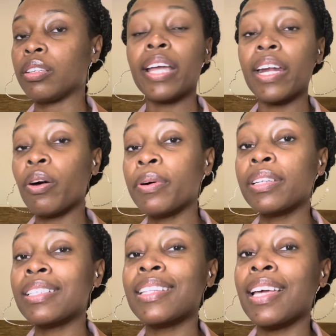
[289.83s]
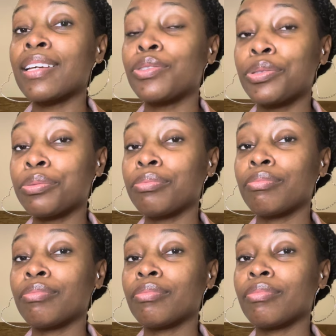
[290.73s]
They don't understand
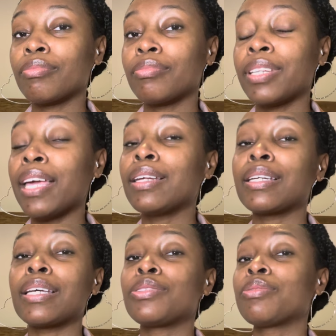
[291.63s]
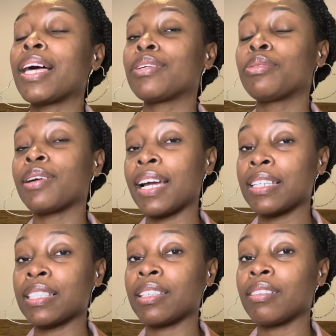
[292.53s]
you. They looking at you like you
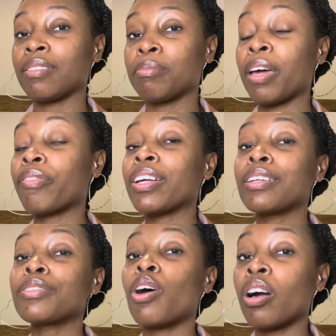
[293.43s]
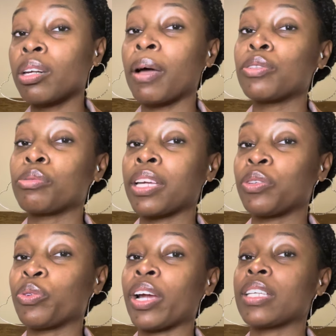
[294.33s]
crazy. Matter of fact, they're talking about you like
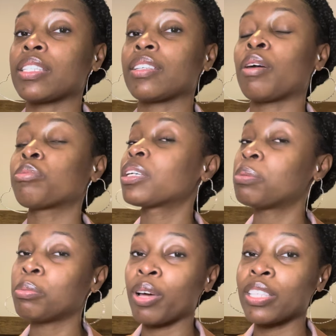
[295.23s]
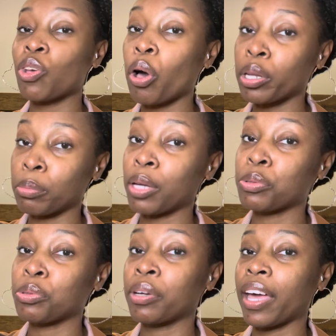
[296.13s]
you're crazy. Don't think people ain't talking about
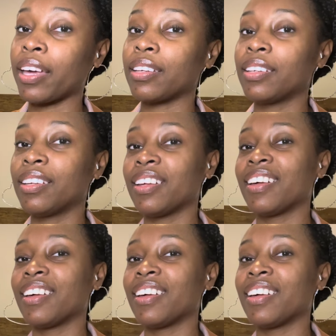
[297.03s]
you, okay?